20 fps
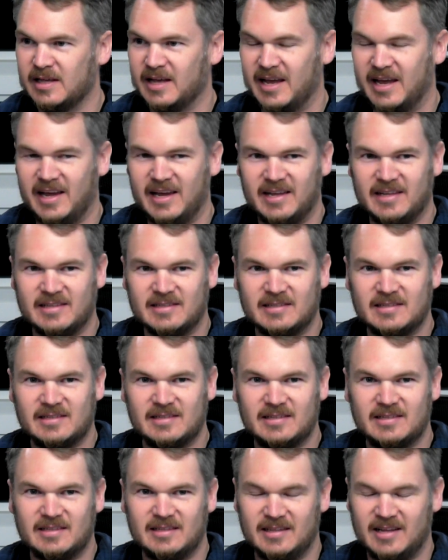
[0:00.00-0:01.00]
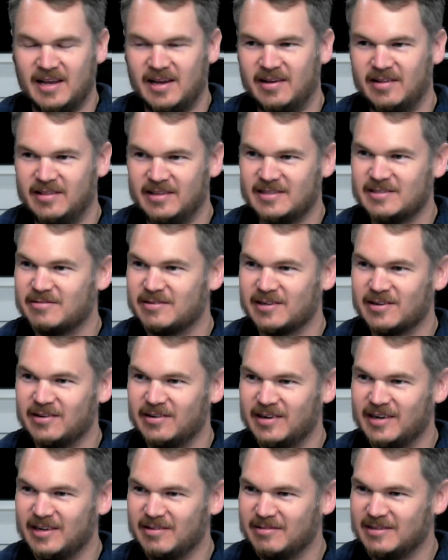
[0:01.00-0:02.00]
and now this
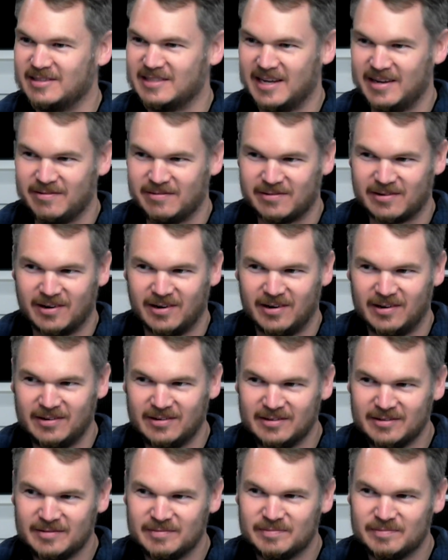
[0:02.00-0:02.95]
recording with Dave Grohl,